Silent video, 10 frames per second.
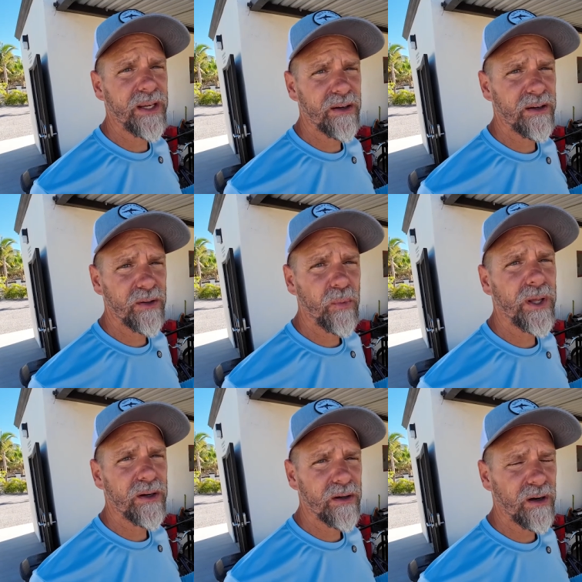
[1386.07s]
here in the
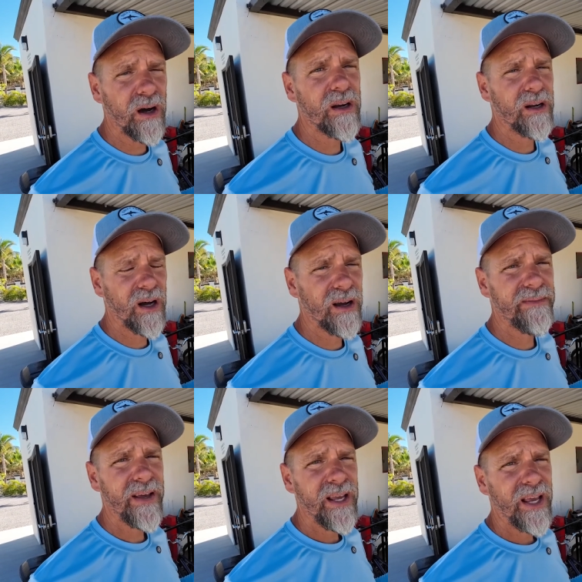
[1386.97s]
winter on and
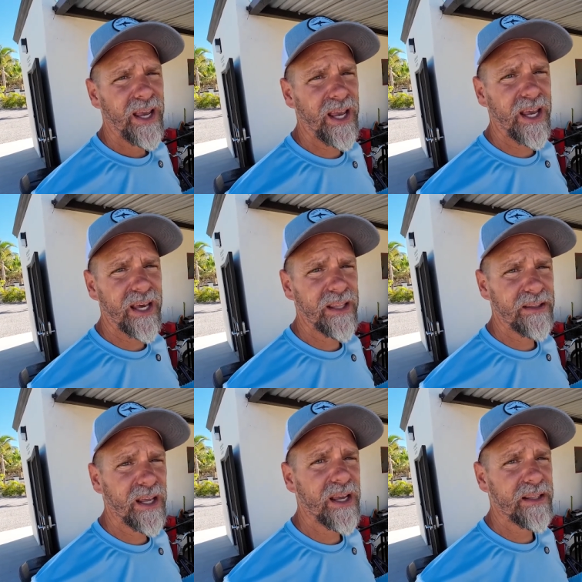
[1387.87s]
off,
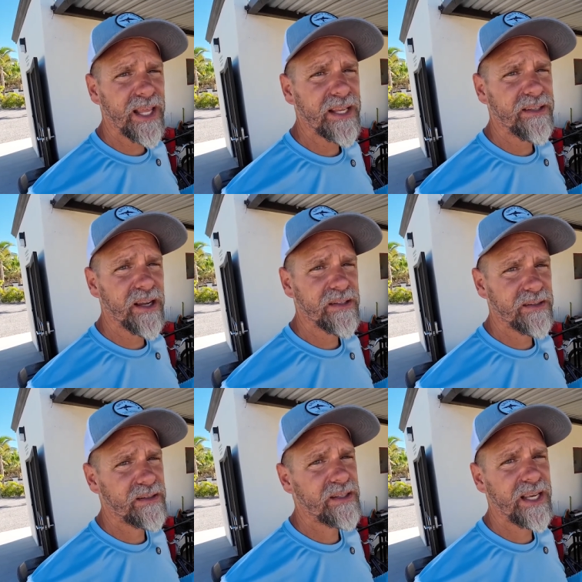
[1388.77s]
and that
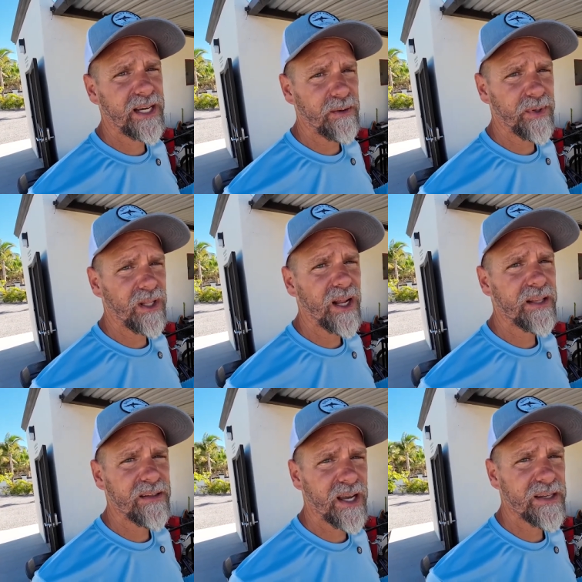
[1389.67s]
does kick up a lot
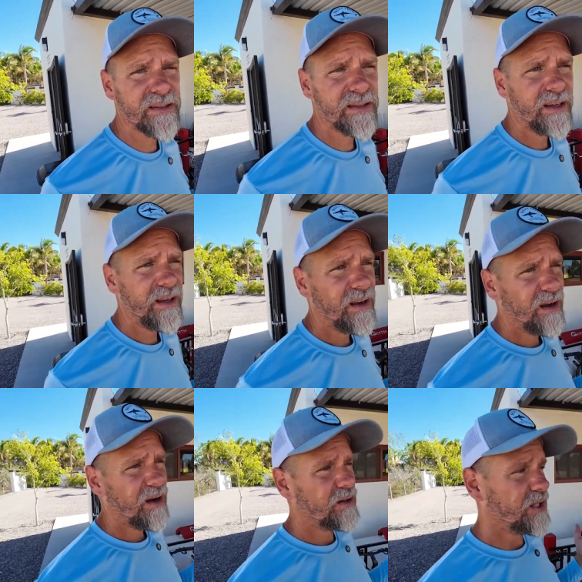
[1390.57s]
of dust,
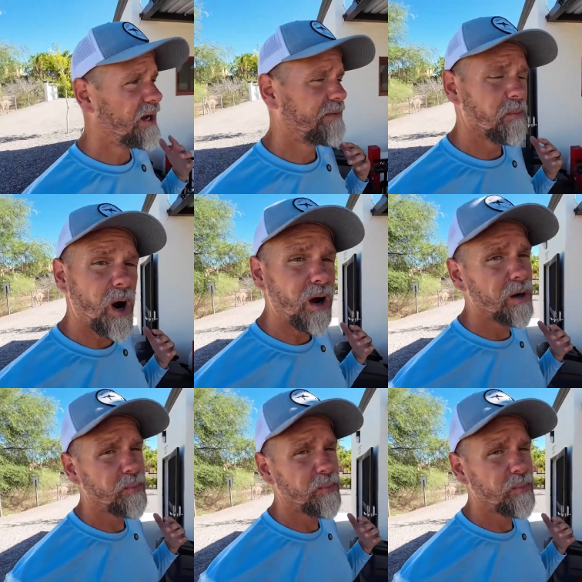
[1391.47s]
not from our